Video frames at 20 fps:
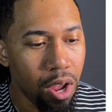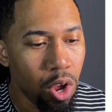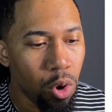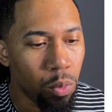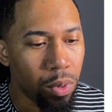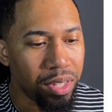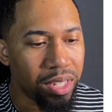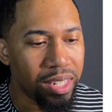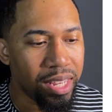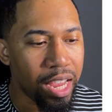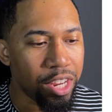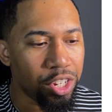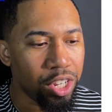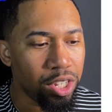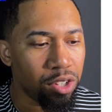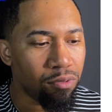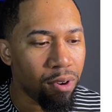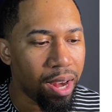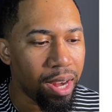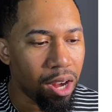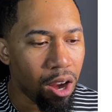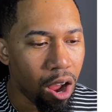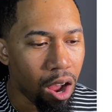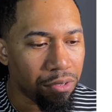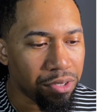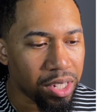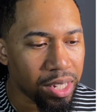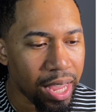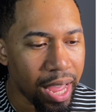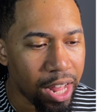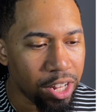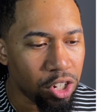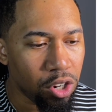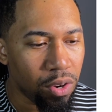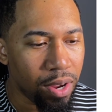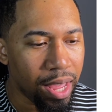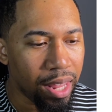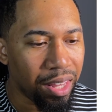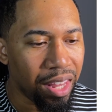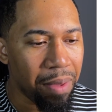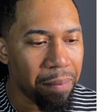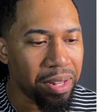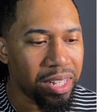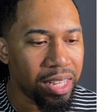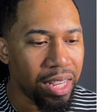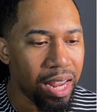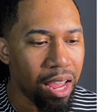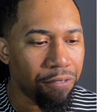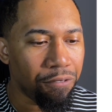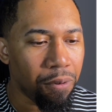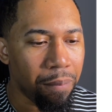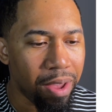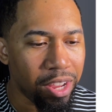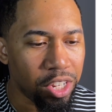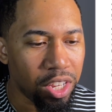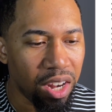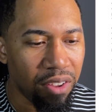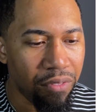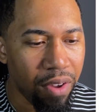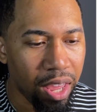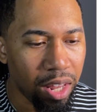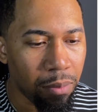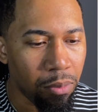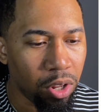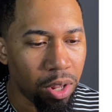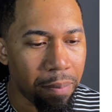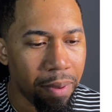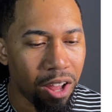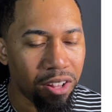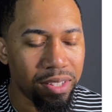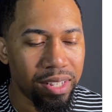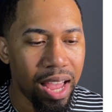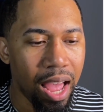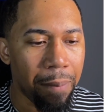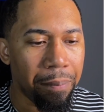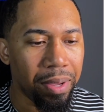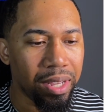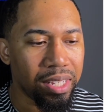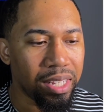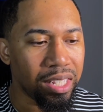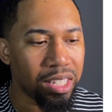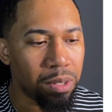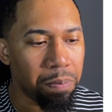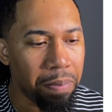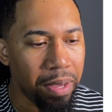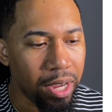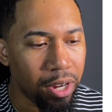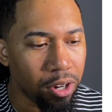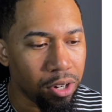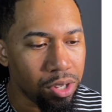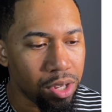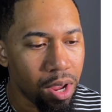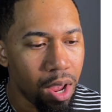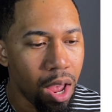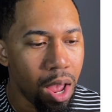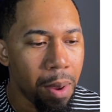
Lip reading: with sessions running off schedule and limited information available about topics and speakers.